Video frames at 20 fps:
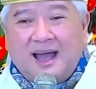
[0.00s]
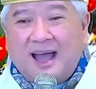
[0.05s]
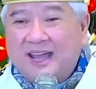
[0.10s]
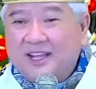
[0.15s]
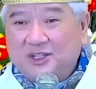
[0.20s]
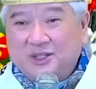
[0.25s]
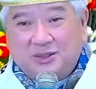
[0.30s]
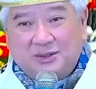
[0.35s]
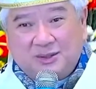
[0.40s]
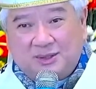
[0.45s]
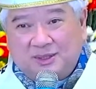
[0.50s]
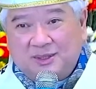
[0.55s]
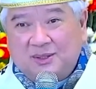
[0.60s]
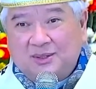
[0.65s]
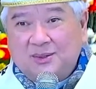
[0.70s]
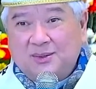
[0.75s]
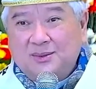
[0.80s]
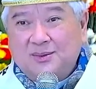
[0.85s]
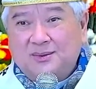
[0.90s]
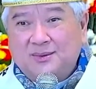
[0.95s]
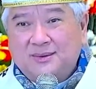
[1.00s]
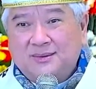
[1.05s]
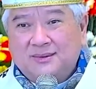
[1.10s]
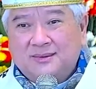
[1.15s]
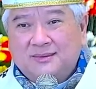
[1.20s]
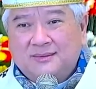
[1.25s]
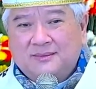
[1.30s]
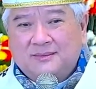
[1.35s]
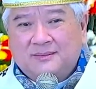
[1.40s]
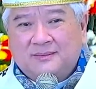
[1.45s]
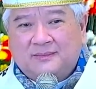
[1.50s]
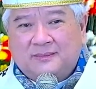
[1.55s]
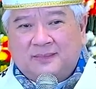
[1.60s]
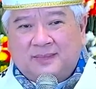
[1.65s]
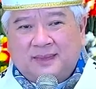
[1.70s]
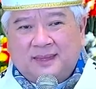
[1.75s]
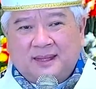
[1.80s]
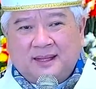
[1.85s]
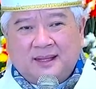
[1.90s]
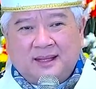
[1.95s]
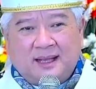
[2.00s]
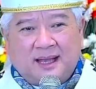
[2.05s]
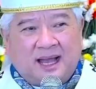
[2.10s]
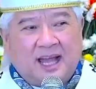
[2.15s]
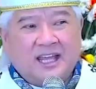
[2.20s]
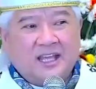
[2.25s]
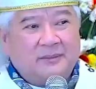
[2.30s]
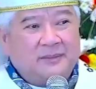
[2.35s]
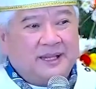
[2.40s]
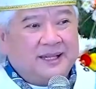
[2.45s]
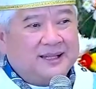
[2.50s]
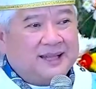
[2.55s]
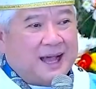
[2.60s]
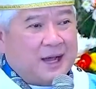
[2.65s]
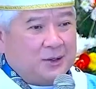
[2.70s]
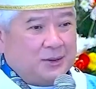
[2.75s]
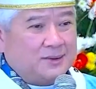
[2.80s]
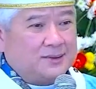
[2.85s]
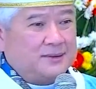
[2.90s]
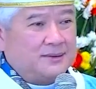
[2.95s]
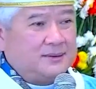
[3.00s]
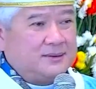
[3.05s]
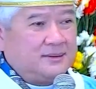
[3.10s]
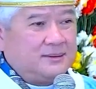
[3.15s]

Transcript: I don't know. I am in doubt,